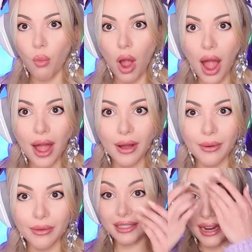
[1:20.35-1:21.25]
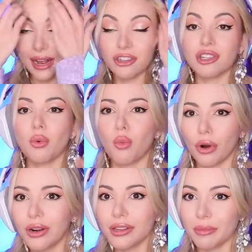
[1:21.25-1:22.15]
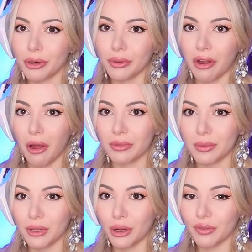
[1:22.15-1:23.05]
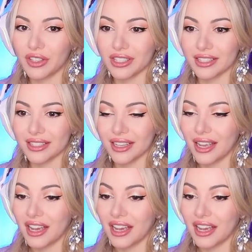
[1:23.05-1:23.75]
Wow. Does that actually work? Let me know in the comments below if this is